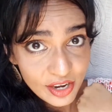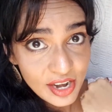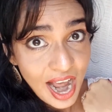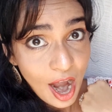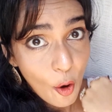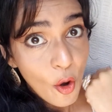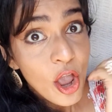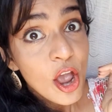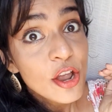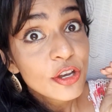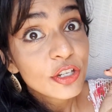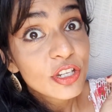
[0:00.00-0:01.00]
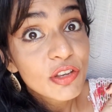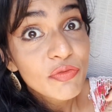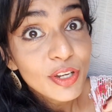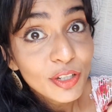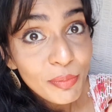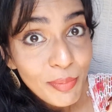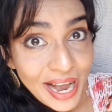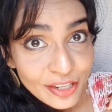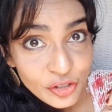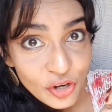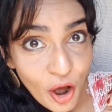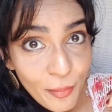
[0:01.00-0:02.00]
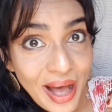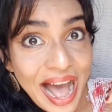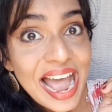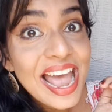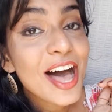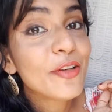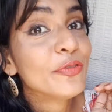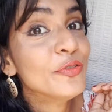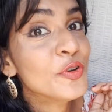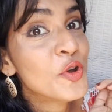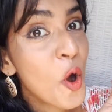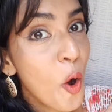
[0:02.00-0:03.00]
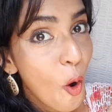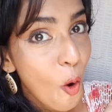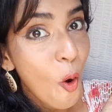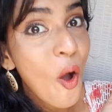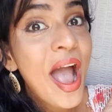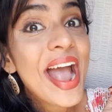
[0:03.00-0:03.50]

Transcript: Now, to give you the backdrop, I have no